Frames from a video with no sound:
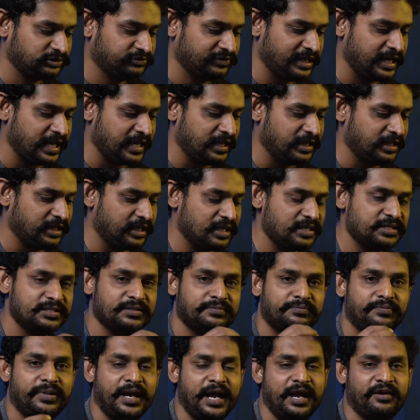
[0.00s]
when I increase
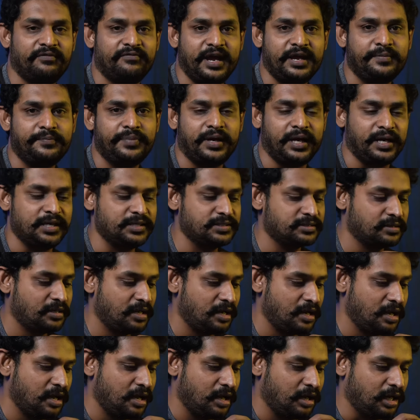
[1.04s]
the vibrance,
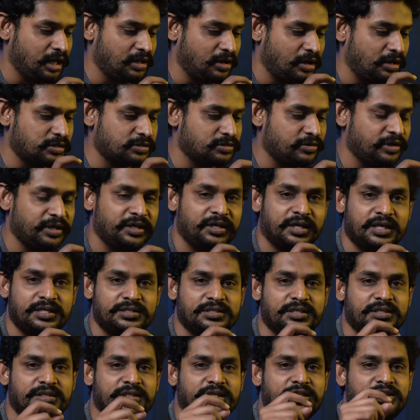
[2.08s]
it also
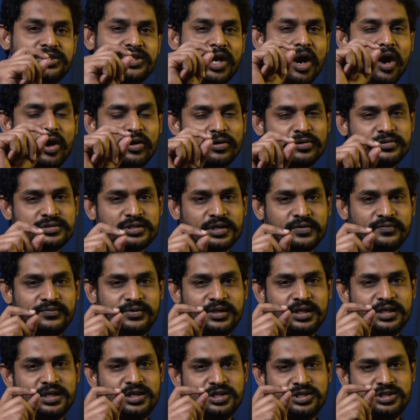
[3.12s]
increasing the shadows of
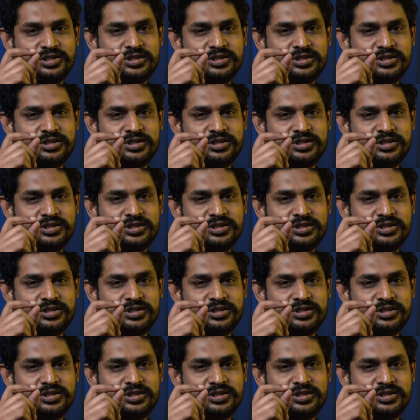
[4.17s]
the